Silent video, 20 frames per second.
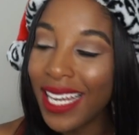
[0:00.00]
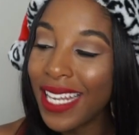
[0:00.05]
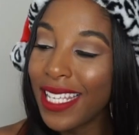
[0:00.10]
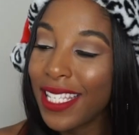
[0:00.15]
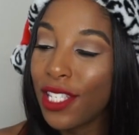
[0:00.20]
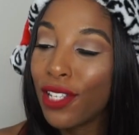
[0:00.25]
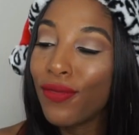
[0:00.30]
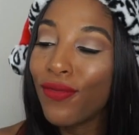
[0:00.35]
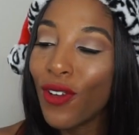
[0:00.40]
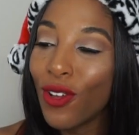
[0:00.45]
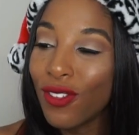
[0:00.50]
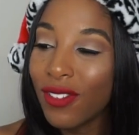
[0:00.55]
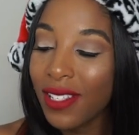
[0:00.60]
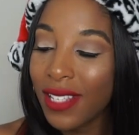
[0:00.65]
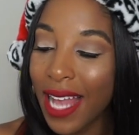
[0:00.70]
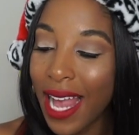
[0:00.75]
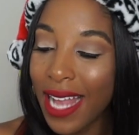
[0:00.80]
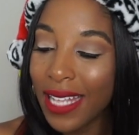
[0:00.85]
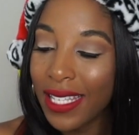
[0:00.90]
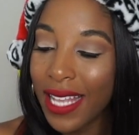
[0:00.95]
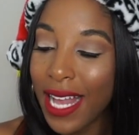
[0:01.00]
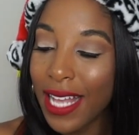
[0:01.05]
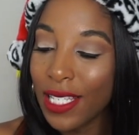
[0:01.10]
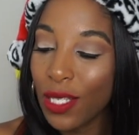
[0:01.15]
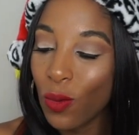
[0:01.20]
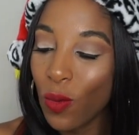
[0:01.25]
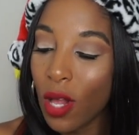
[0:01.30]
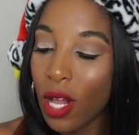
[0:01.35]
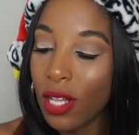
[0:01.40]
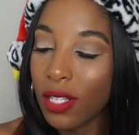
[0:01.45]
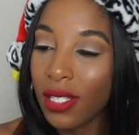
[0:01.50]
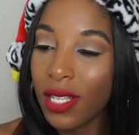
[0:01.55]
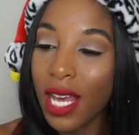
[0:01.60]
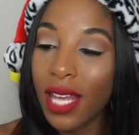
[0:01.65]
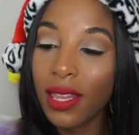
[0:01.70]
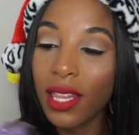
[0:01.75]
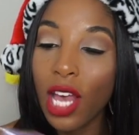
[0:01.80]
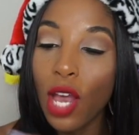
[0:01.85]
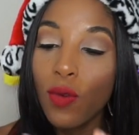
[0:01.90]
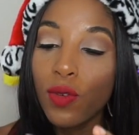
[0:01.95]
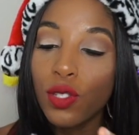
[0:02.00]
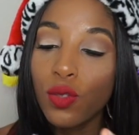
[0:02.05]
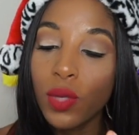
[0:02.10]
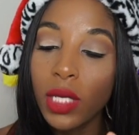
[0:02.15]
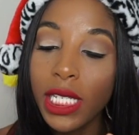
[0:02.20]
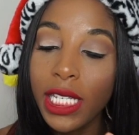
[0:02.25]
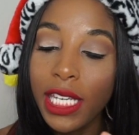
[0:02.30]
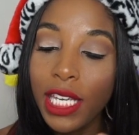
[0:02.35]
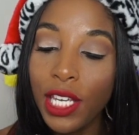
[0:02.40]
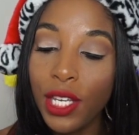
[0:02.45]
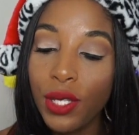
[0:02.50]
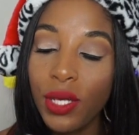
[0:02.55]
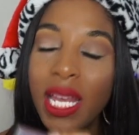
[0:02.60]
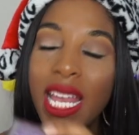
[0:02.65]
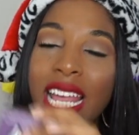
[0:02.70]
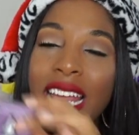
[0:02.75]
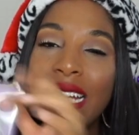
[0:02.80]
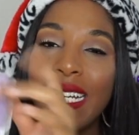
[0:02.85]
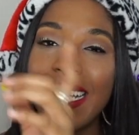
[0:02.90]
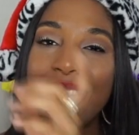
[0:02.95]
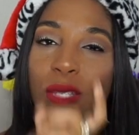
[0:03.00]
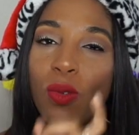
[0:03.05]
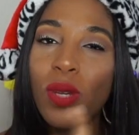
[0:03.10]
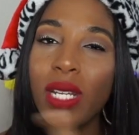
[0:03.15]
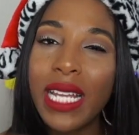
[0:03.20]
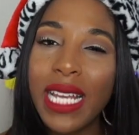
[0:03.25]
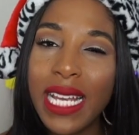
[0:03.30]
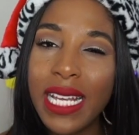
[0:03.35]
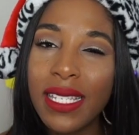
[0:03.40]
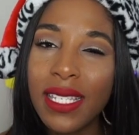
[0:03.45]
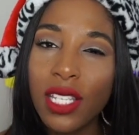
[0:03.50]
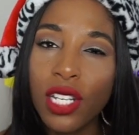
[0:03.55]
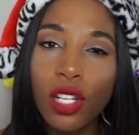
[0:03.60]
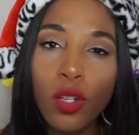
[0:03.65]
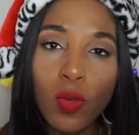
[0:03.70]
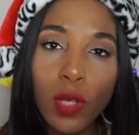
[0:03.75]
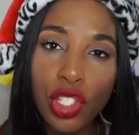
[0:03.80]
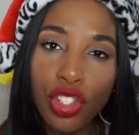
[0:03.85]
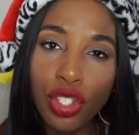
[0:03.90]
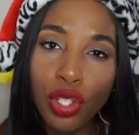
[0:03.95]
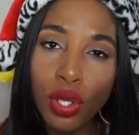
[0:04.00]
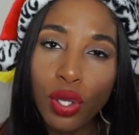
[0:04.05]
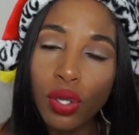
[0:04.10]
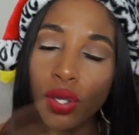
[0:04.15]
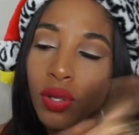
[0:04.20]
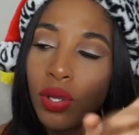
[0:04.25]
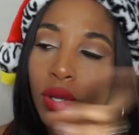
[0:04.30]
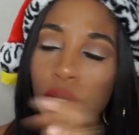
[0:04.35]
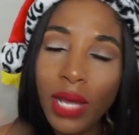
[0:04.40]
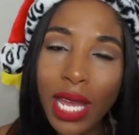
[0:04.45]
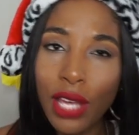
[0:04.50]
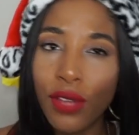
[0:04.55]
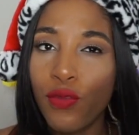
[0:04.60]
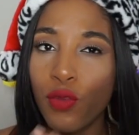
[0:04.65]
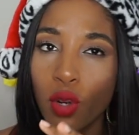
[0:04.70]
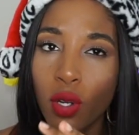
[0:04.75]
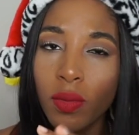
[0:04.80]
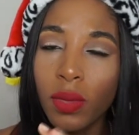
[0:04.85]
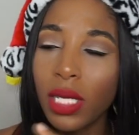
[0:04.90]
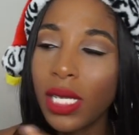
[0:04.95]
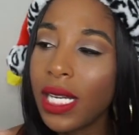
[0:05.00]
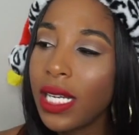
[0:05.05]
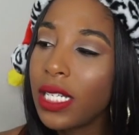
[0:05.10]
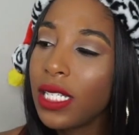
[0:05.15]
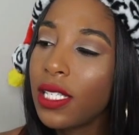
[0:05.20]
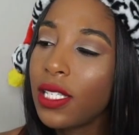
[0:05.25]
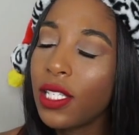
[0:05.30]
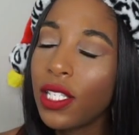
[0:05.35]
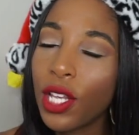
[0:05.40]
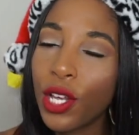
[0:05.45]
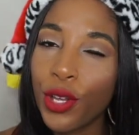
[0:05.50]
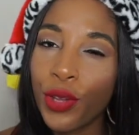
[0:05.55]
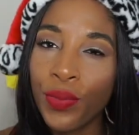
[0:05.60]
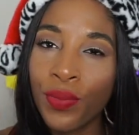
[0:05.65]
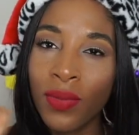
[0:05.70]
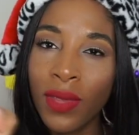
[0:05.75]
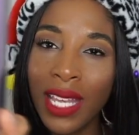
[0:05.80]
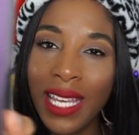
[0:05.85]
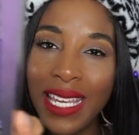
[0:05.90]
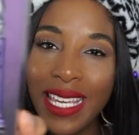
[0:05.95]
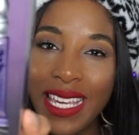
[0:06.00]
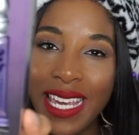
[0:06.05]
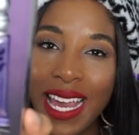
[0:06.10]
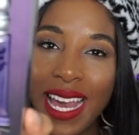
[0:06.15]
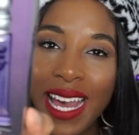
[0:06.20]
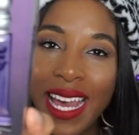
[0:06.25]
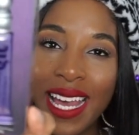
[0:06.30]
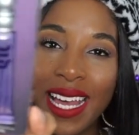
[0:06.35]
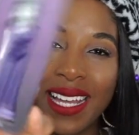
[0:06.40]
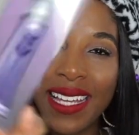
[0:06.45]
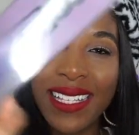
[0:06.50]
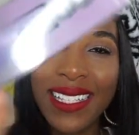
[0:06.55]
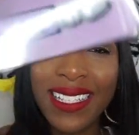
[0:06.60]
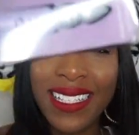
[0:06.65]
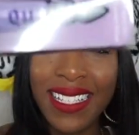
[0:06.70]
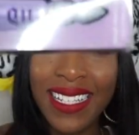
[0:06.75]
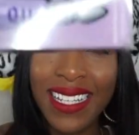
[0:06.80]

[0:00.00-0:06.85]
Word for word: and it's the full size as well, so I thought it was really cute. This one is the original like formula, so yeah,